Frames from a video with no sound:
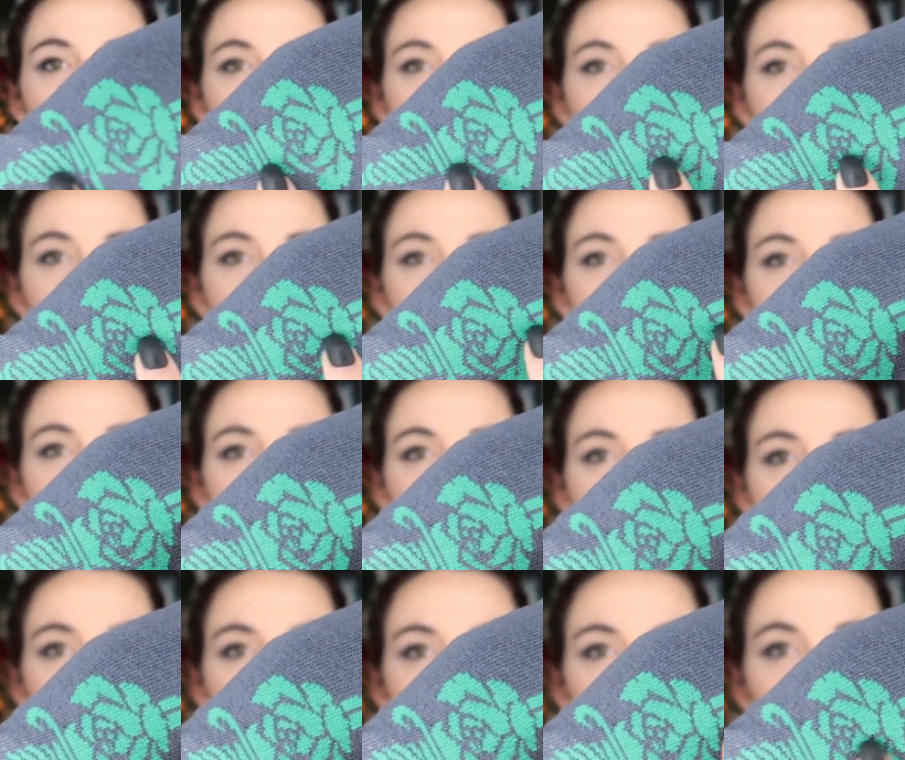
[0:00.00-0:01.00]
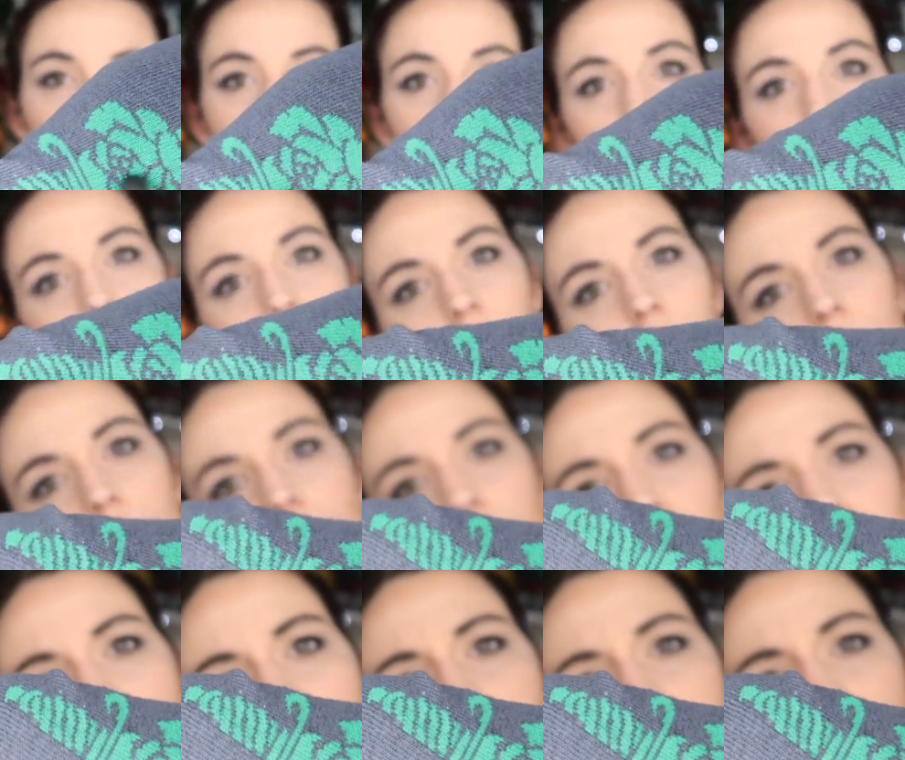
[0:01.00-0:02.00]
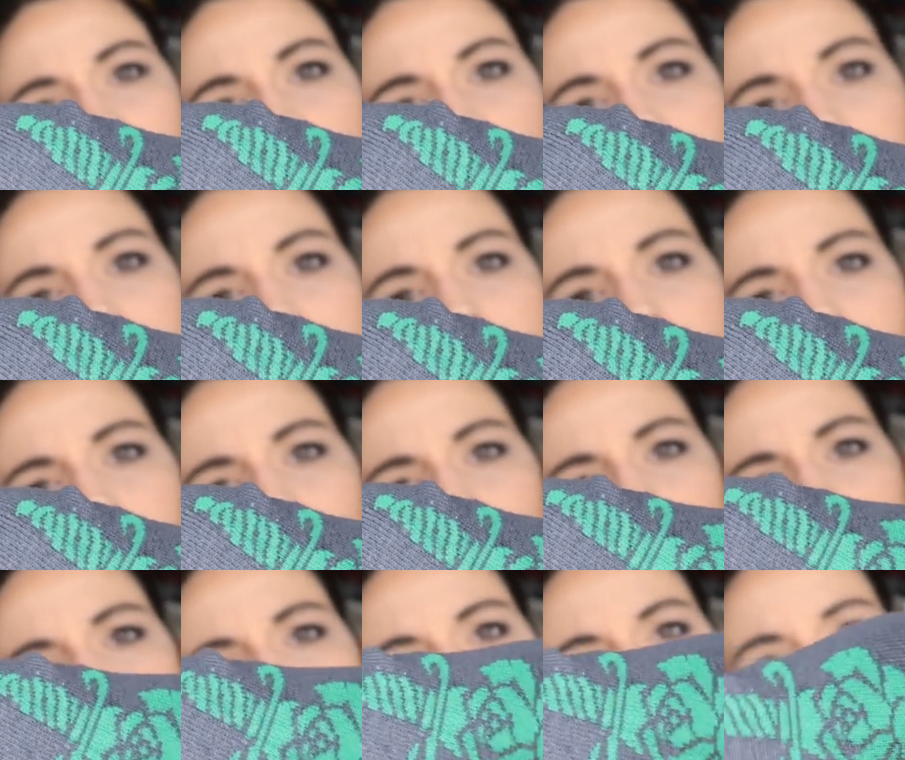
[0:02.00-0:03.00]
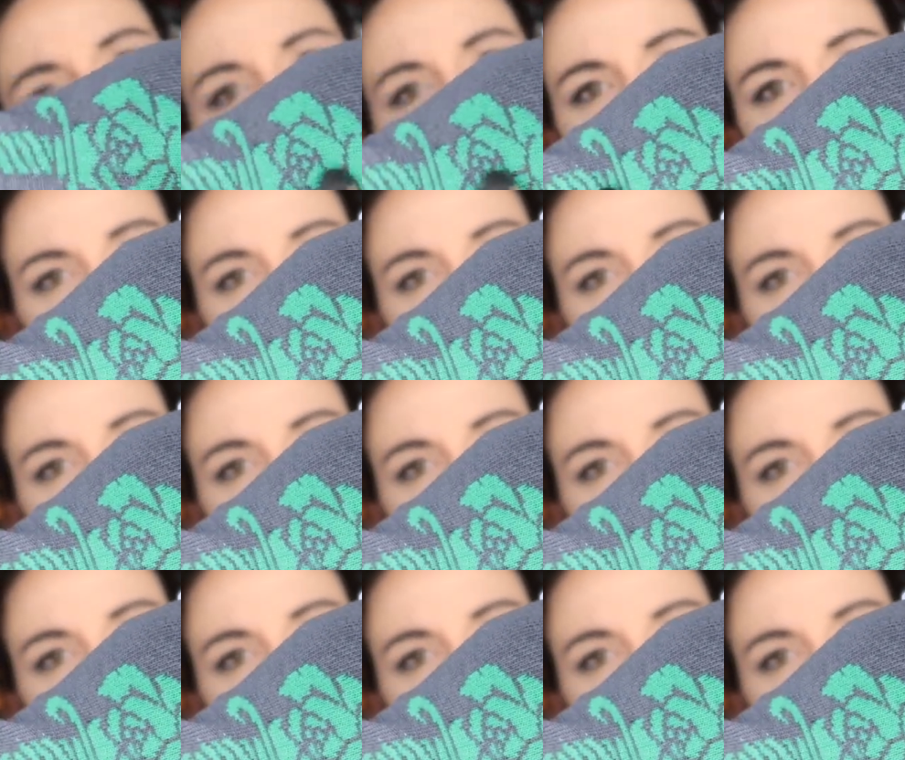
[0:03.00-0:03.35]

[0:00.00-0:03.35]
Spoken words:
a knife with some kind of flower on